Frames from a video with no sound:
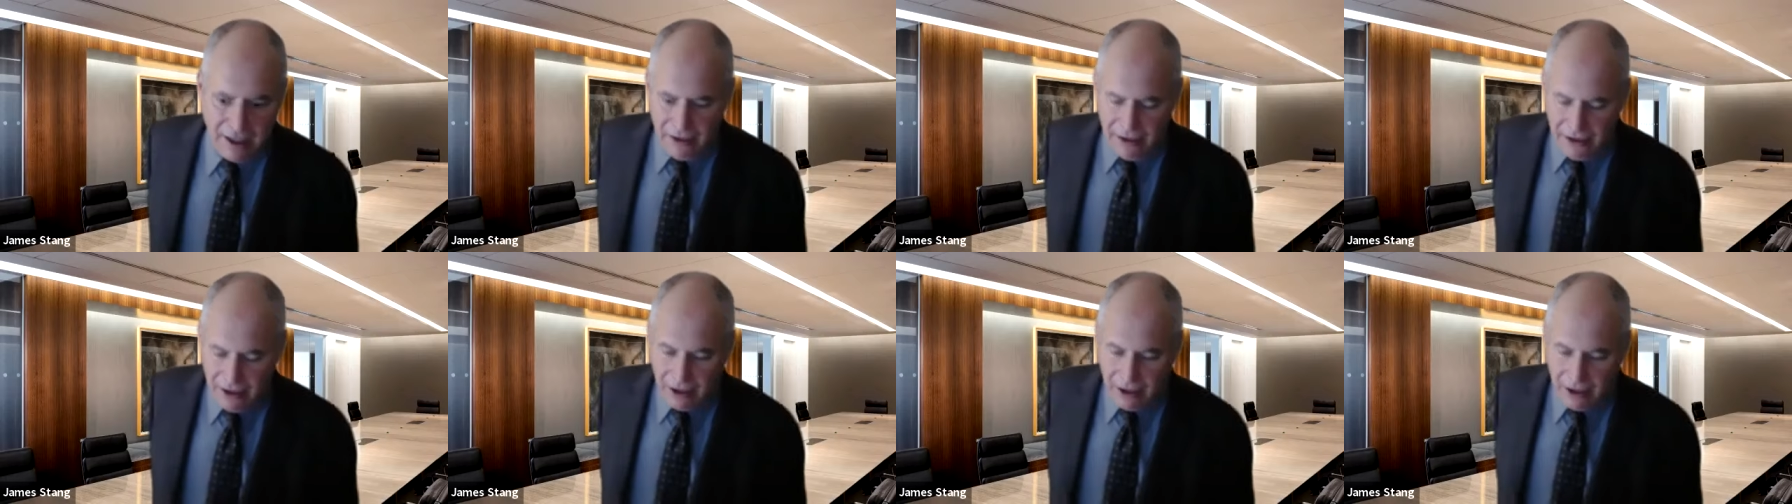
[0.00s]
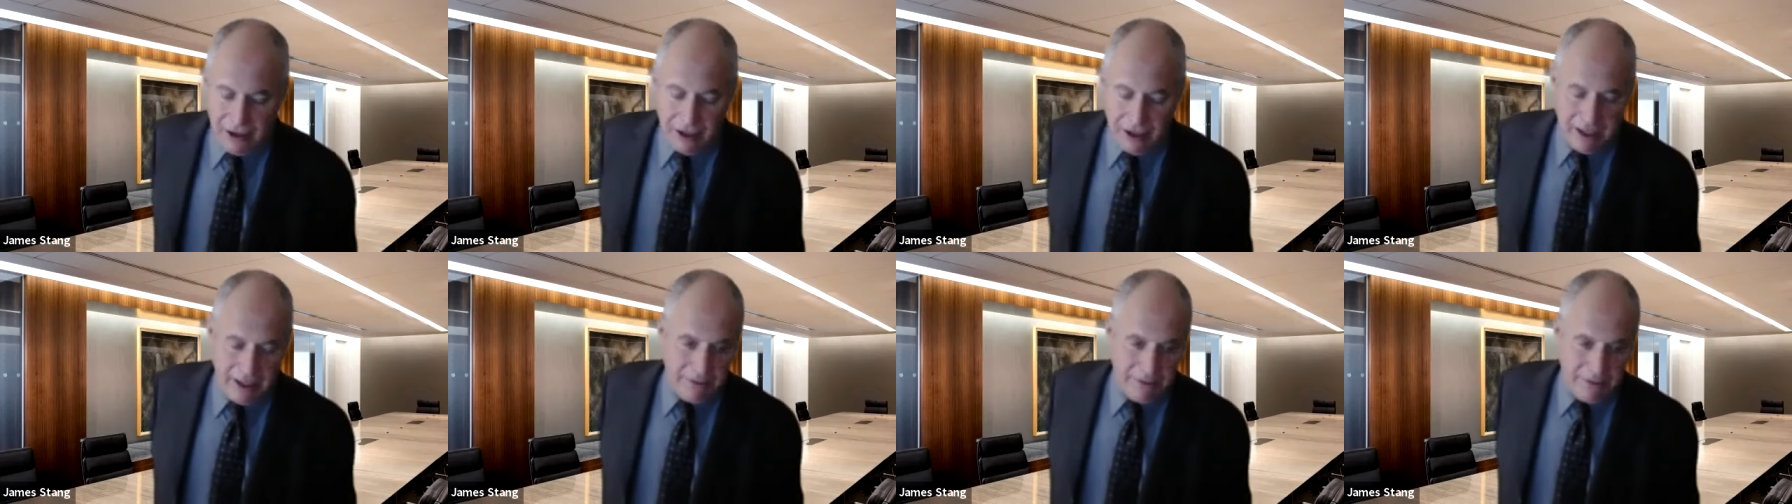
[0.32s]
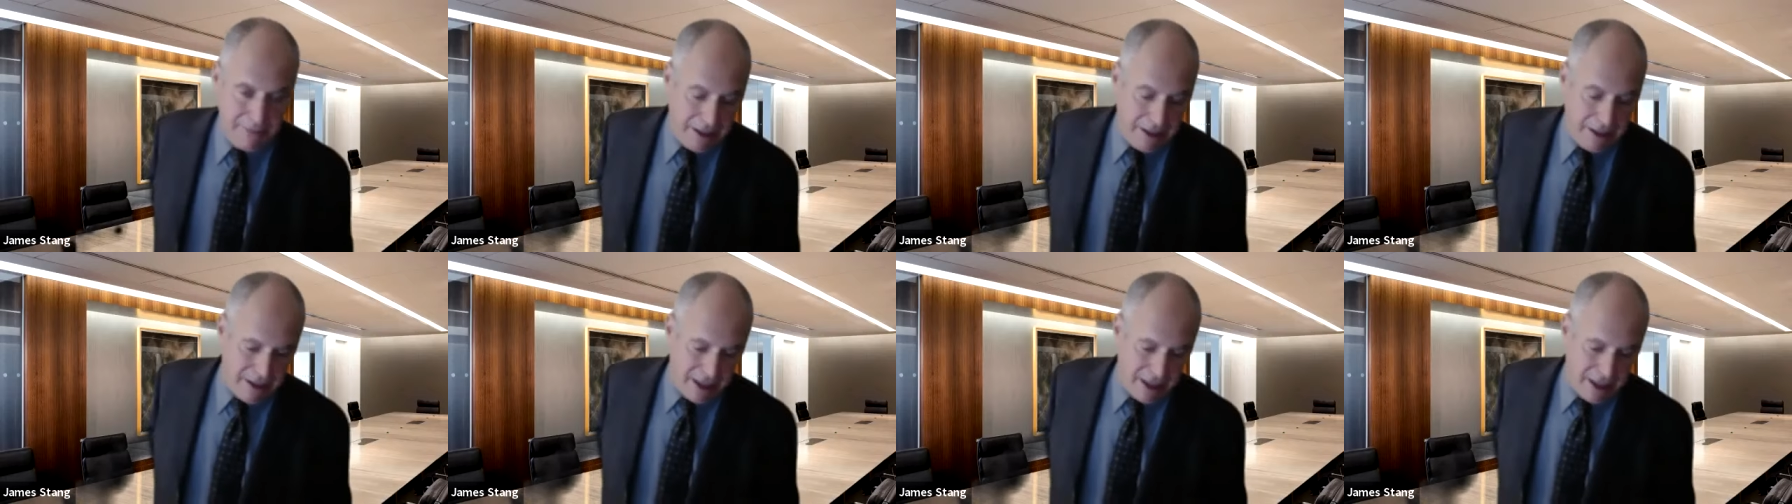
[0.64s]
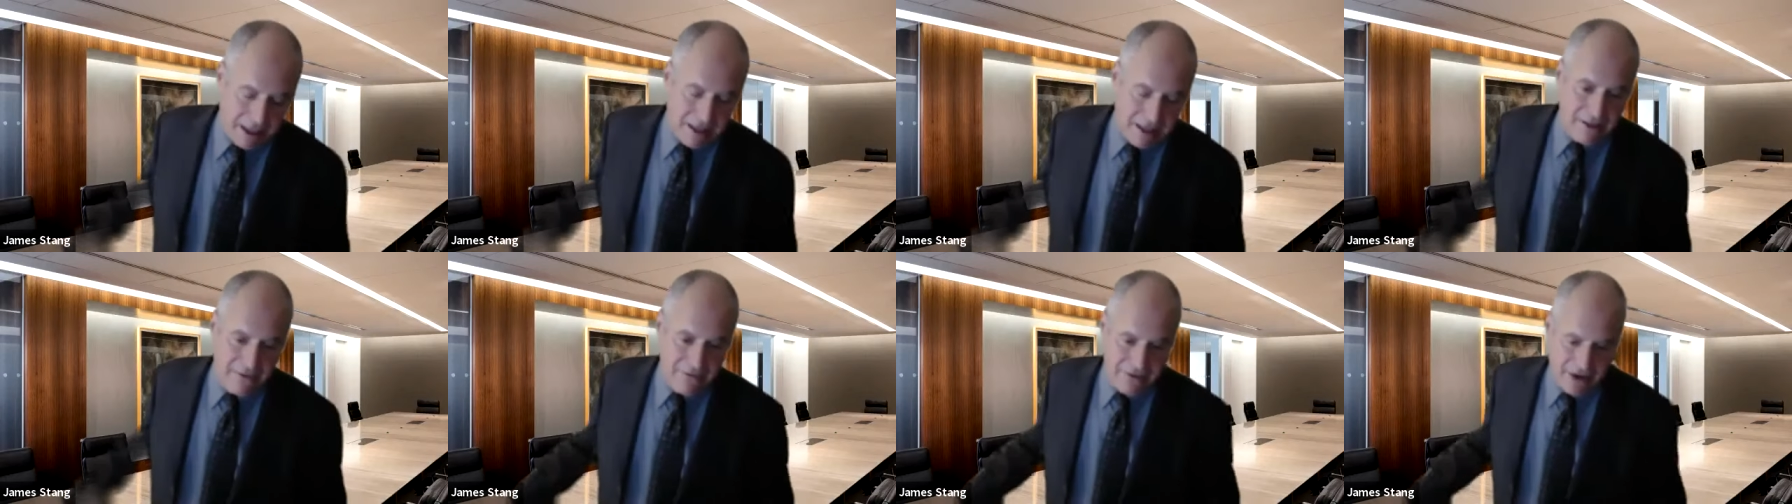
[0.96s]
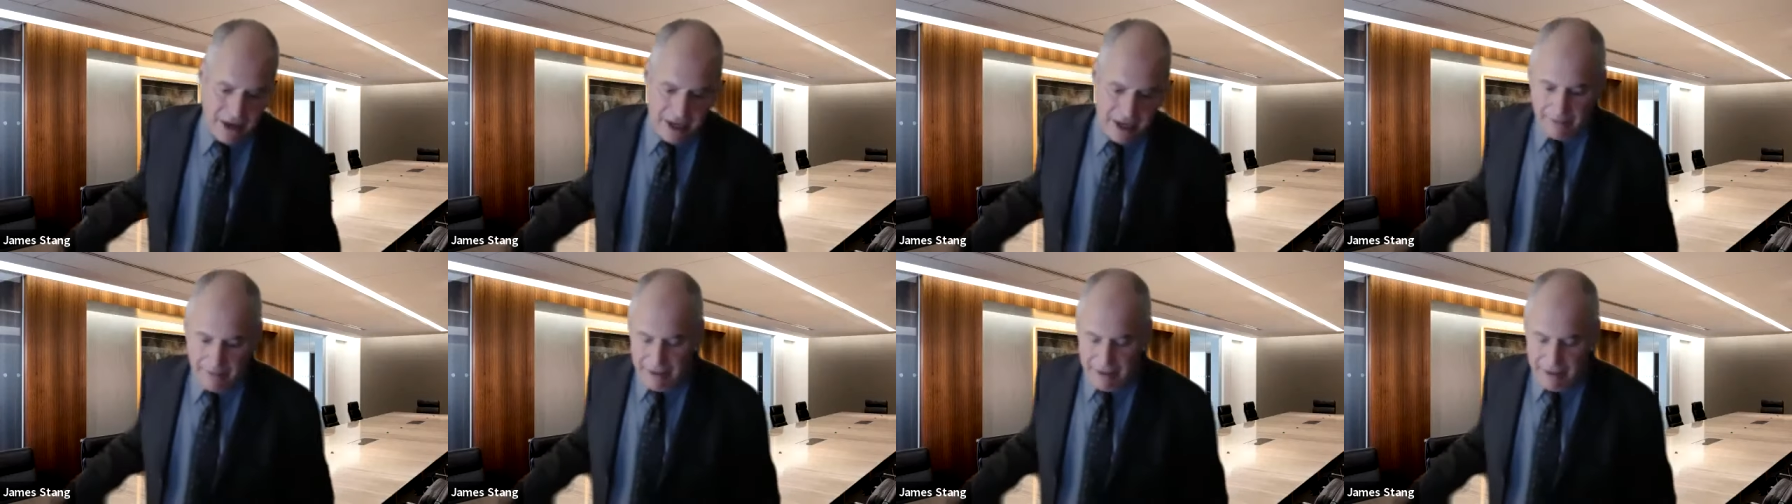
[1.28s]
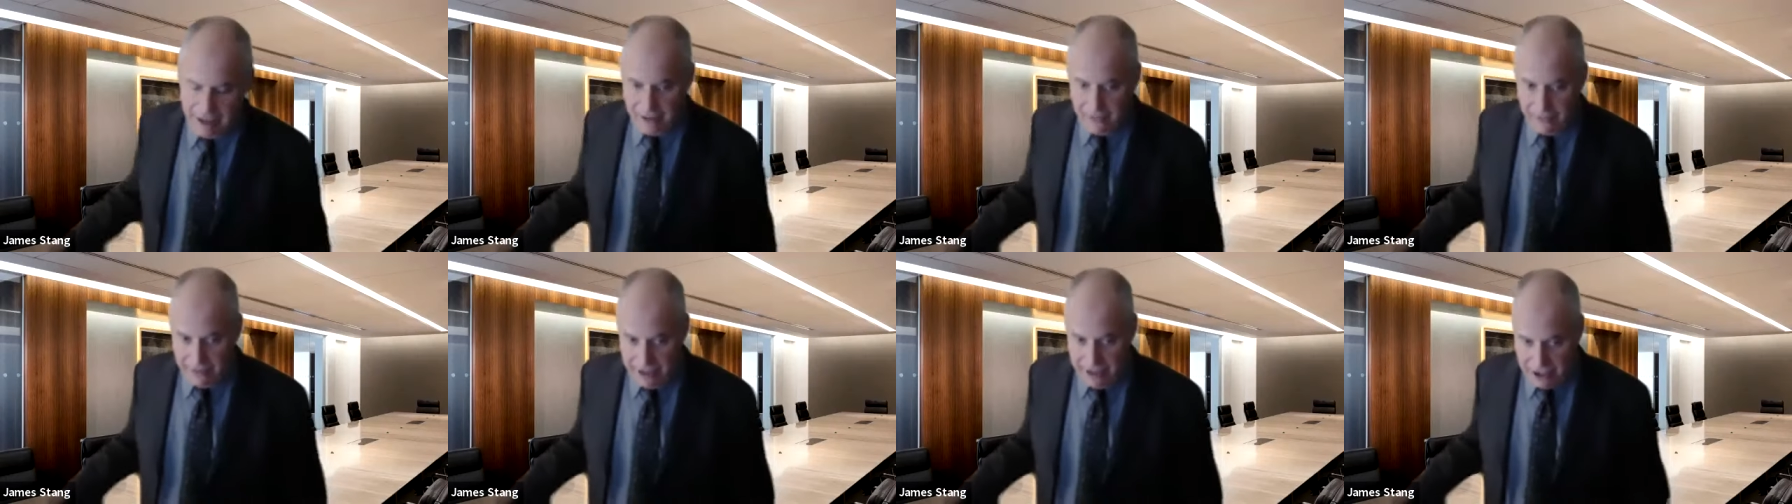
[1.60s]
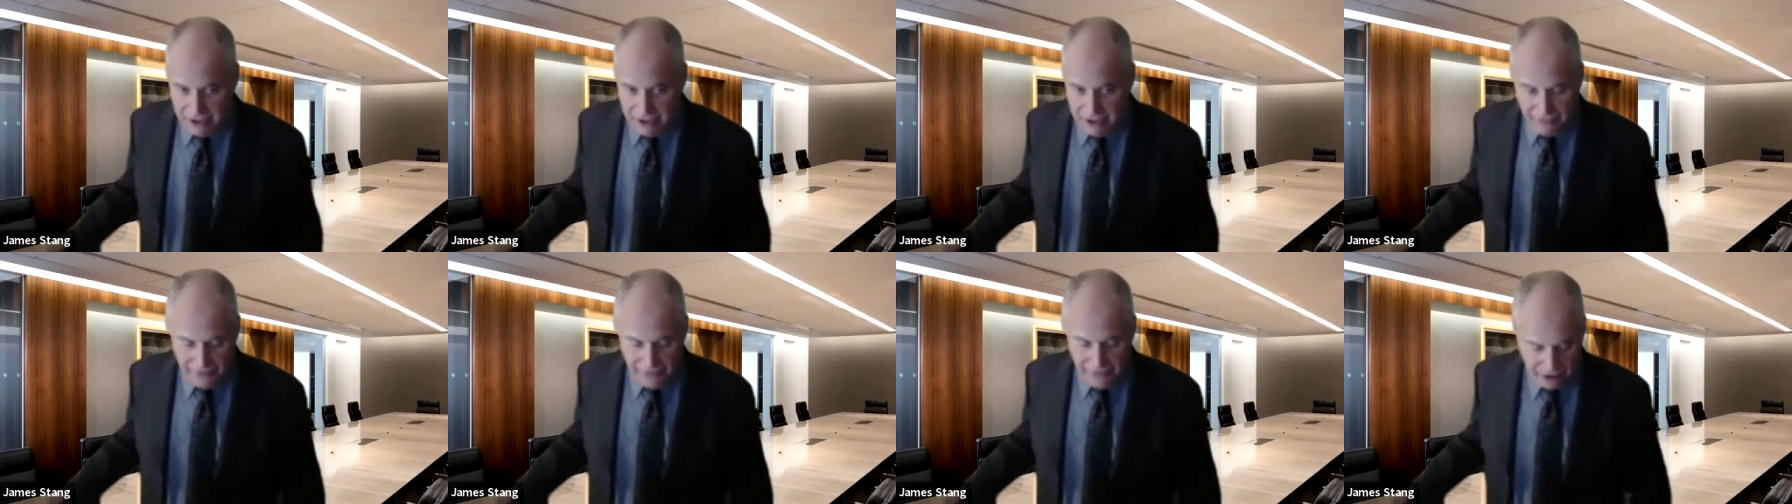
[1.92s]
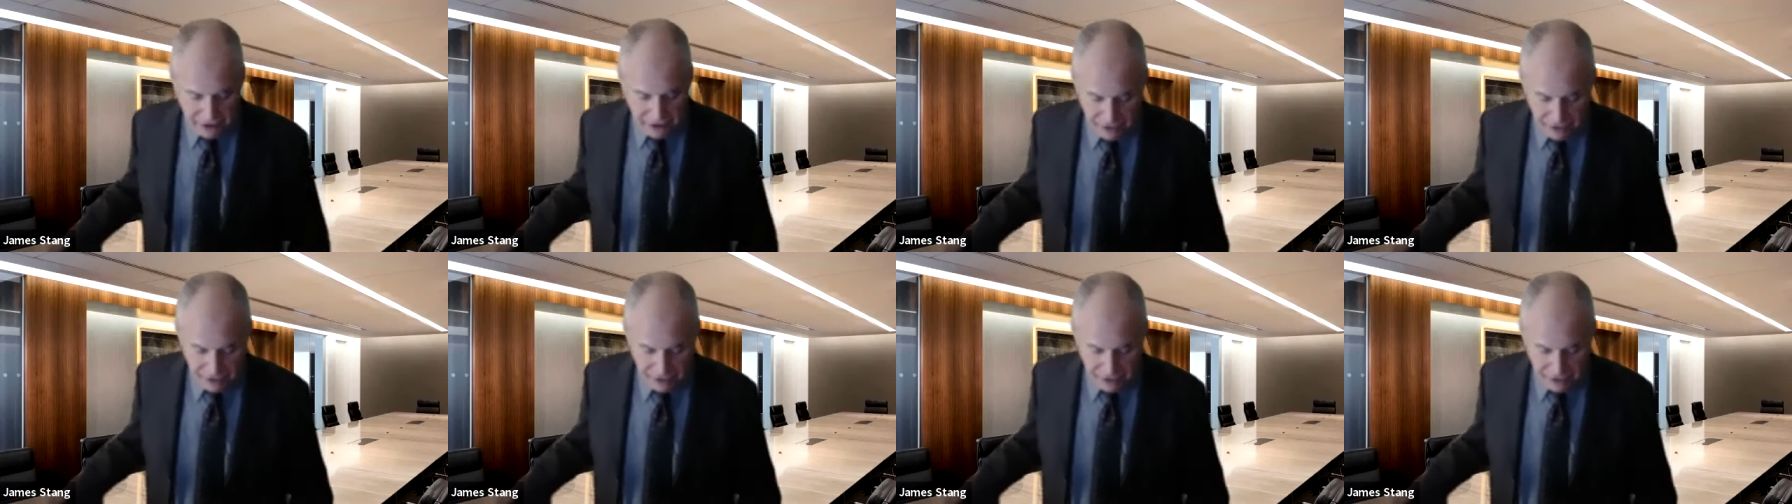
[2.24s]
They're going to be testifying about a range of